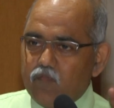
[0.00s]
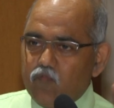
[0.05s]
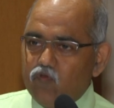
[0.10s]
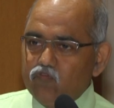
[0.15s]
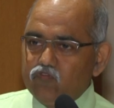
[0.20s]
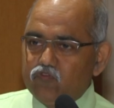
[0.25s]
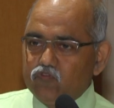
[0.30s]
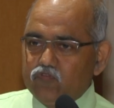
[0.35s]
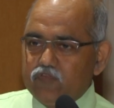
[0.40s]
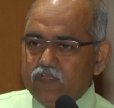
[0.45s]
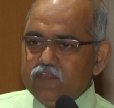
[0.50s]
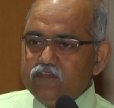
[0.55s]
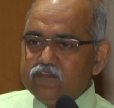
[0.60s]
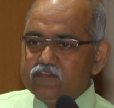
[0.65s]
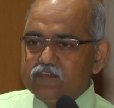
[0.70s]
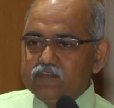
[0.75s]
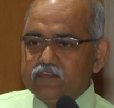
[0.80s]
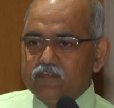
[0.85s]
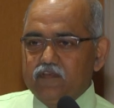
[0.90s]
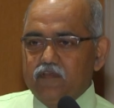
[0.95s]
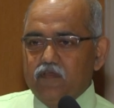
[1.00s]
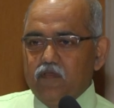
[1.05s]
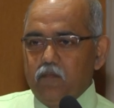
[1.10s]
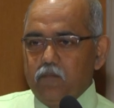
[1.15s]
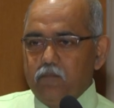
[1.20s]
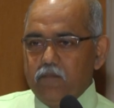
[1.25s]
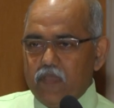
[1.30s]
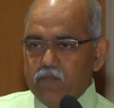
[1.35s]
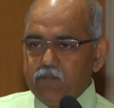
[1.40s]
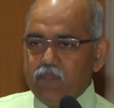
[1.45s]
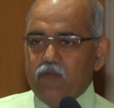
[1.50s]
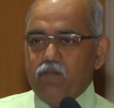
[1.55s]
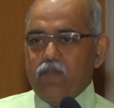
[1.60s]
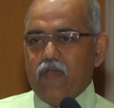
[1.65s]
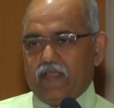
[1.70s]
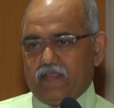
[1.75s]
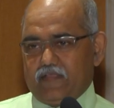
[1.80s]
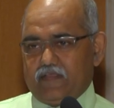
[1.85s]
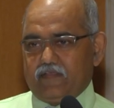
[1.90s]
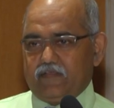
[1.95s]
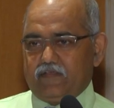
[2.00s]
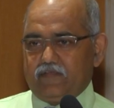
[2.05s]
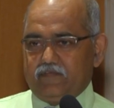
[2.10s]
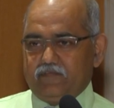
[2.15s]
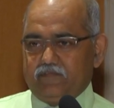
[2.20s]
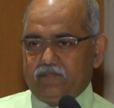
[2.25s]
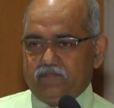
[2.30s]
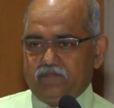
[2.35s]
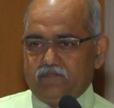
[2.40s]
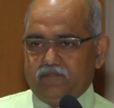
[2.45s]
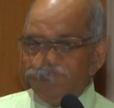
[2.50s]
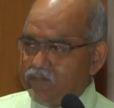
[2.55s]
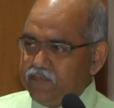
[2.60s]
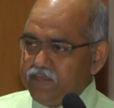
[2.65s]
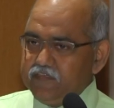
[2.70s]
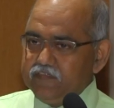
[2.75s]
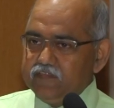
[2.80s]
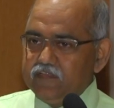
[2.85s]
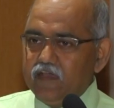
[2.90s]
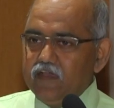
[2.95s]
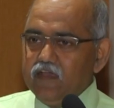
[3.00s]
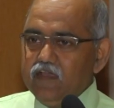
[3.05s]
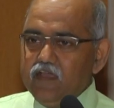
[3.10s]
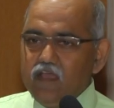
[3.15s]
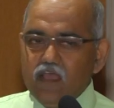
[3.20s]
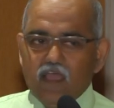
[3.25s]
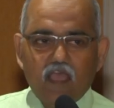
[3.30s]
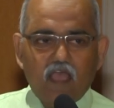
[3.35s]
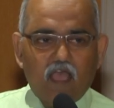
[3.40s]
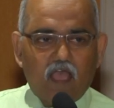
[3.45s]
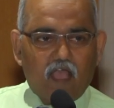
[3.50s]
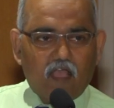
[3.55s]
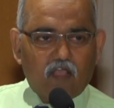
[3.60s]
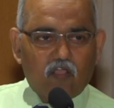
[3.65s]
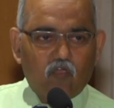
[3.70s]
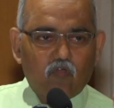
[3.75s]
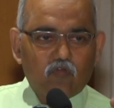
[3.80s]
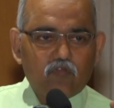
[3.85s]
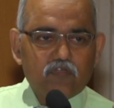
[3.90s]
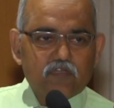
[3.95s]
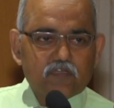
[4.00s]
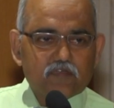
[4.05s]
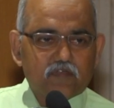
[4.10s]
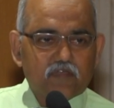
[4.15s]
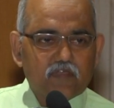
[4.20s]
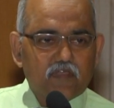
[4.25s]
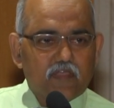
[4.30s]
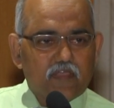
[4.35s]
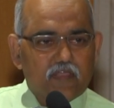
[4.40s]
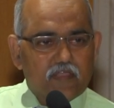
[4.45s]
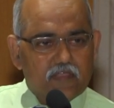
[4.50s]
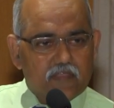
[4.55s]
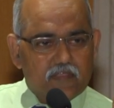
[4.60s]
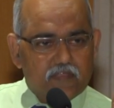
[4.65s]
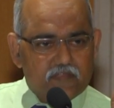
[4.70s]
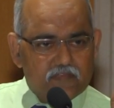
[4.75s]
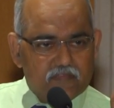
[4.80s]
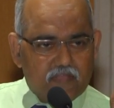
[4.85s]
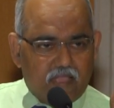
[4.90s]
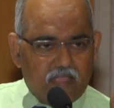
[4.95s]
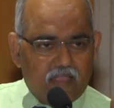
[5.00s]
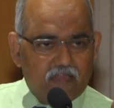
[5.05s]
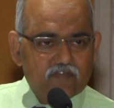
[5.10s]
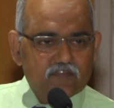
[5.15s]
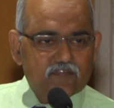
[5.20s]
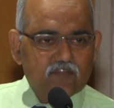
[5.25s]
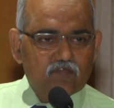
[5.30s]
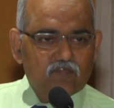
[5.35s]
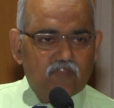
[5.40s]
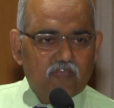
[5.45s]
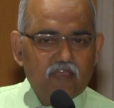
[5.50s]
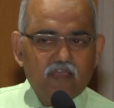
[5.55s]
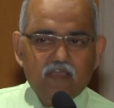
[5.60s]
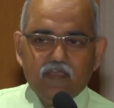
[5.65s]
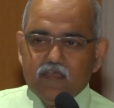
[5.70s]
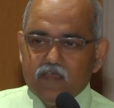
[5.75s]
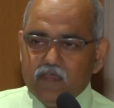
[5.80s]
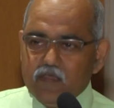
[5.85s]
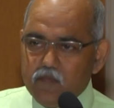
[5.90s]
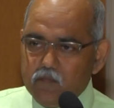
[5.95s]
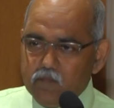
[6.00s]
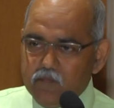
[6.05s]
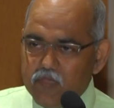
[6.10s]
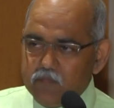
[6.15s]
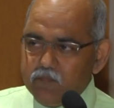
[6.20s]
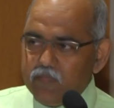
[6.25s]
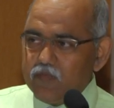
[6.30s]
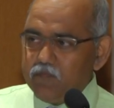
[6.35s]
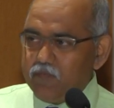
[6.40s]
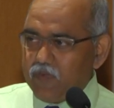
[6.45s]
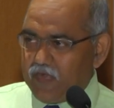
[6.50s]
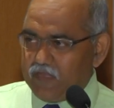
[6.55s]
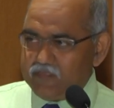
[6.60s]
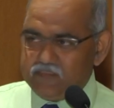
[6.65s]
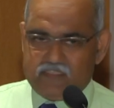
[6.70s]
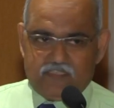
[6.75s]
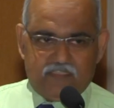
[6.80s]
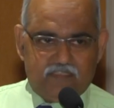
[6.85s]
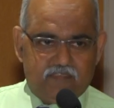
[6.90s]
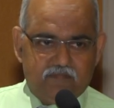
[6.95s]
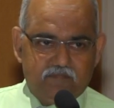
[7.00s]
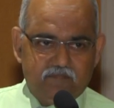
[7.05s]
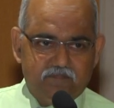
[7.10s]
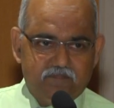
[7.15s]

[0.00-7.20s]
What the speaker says: amount to this member bank. You are seeing the account in the hands of the member branch.